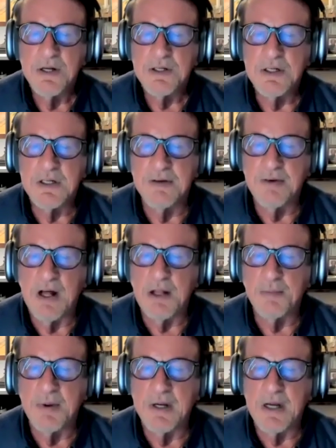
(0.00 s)
to
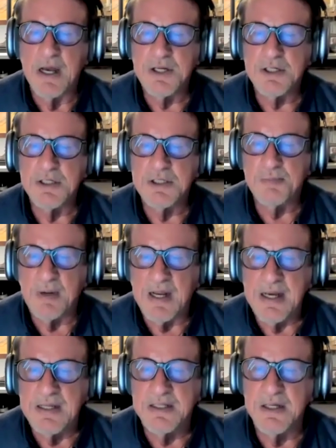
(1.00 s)
developing nations,
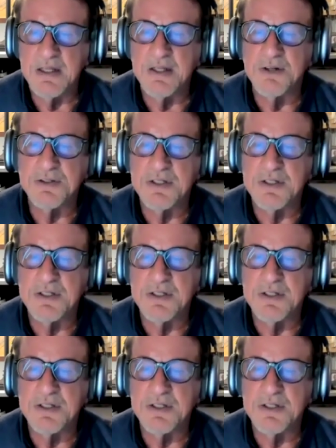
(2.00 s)
placing those